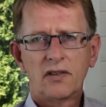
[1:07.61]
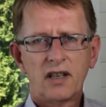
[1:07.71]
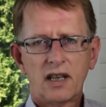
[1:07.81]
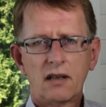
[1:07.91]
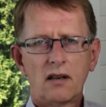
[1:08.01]
He
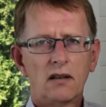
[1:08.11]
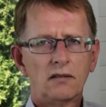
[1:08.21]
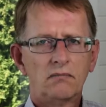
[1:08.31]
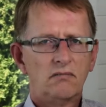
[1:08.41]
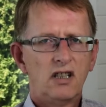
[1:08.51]
cannot
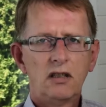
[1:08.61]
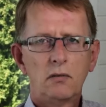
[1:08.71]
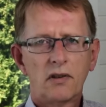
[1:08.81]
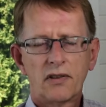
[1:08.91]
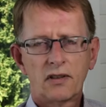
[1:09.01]
deal
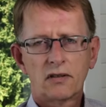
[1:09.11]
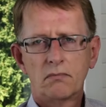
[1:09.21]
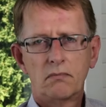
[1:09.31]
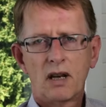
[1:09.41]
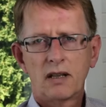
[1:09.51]
with this
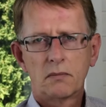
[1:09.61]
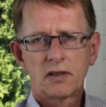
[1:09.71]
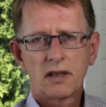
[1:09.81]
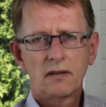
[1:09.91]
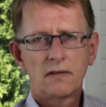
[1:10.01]
by
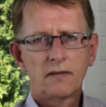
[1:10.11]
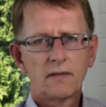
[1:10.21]
himself.